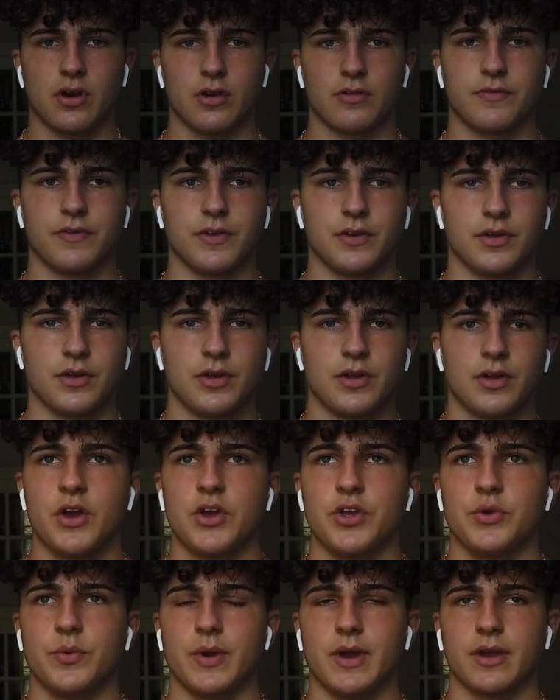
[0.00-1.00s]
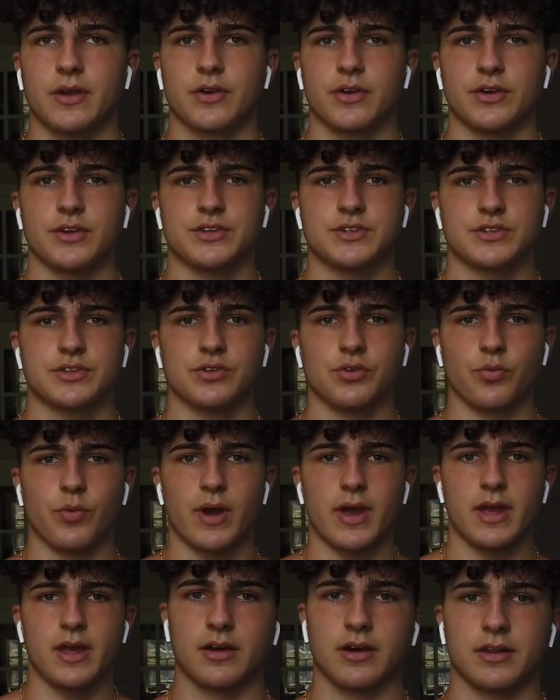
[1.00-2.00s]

often, you increase the weight.